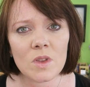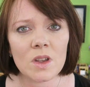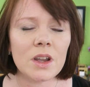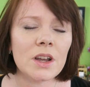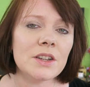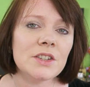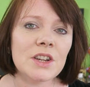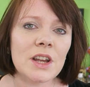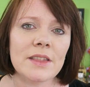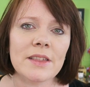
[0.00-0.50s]
go
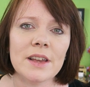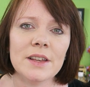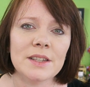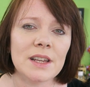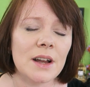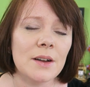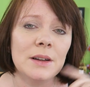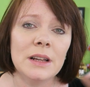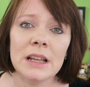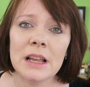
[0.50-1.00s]
and check
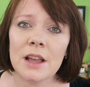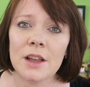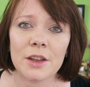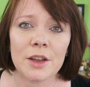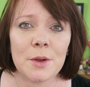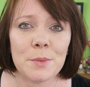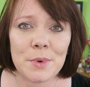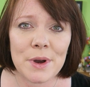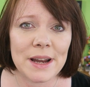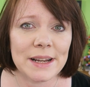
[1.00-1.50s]
those out
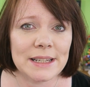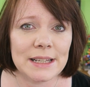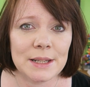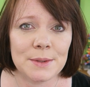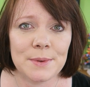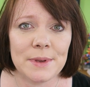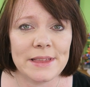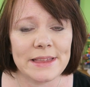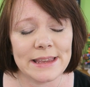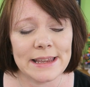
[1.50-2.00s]
go and
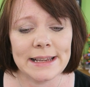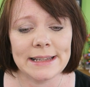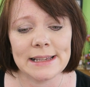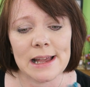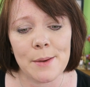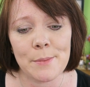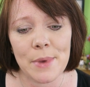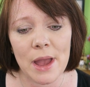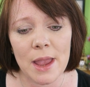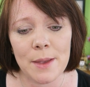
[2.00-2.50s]
practice with the
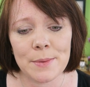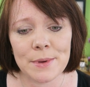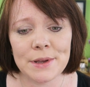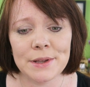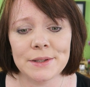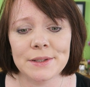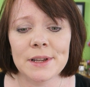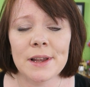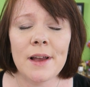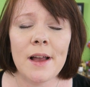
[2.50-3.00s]
exam
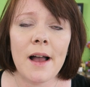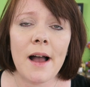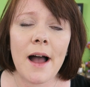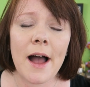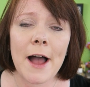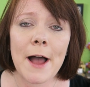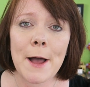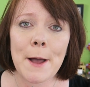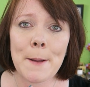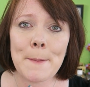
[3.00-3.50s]
papers
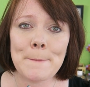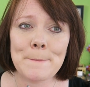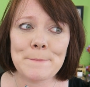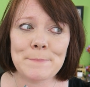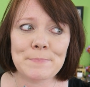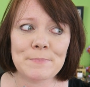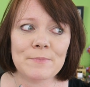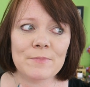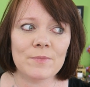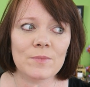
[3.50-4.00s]

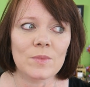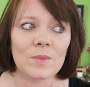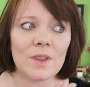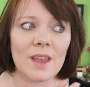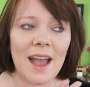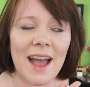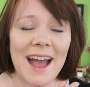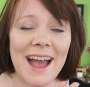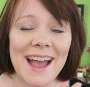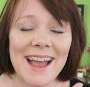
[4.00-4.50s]
um,
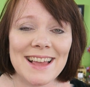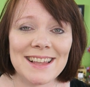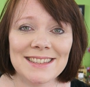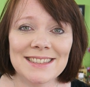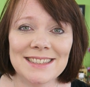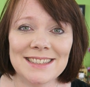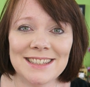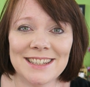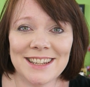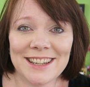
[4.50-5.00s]

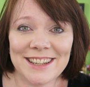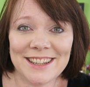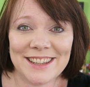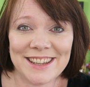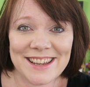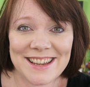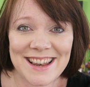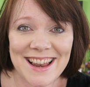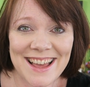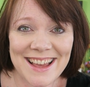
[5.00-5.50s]
and
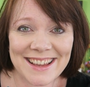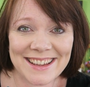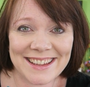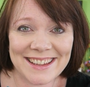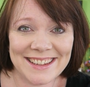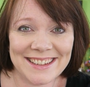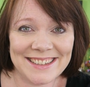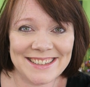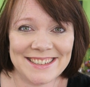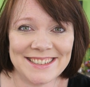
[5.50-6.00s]
good luck